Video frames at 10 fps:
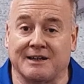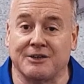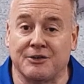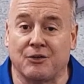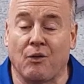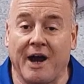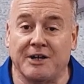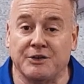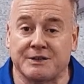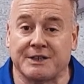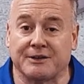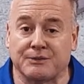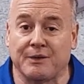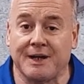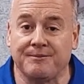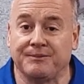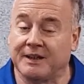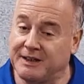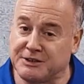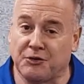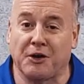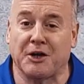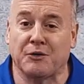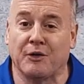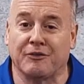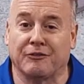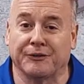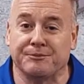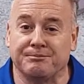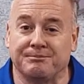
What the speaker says: the unit away and use it elsewhere, it's not going to work for them.